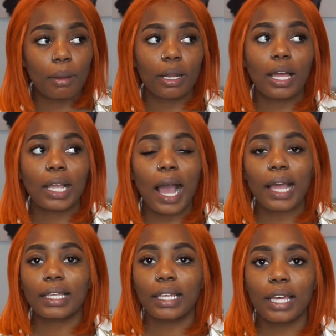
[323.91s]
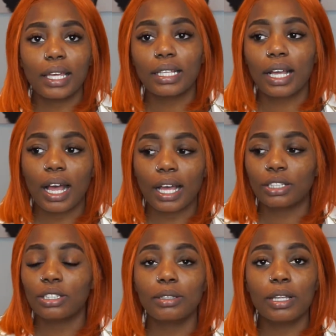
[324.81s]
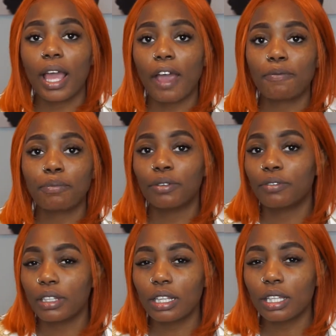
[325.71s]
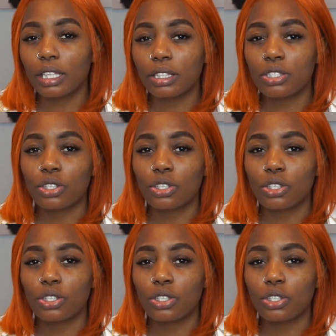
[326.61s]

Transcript: but like I couldn't have prevented it.